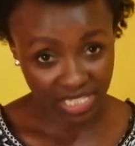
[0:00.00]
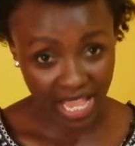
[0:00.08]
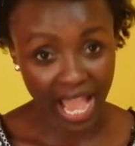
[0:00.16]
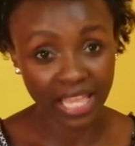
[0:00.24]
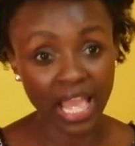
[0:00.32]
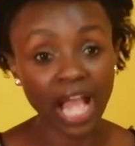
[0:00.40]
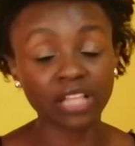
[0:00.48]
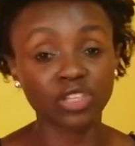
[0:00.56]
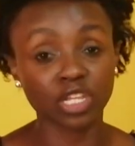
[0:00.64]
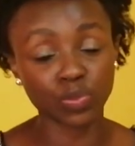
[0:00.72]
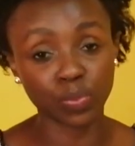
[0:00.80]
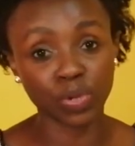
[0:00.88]
high at
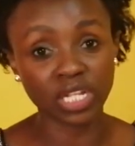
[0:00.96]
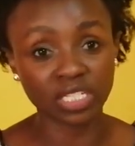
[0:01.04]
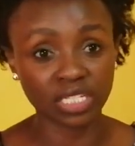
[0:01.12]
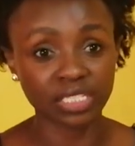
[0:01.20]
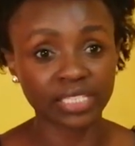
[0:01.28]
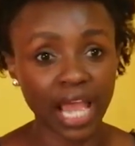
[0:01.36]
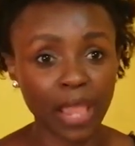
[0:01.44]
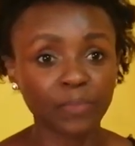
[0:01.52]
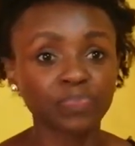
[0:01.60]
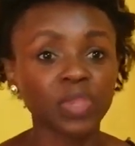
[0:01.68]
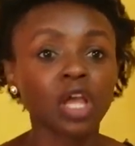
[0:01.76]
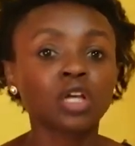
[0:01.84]
this point in time.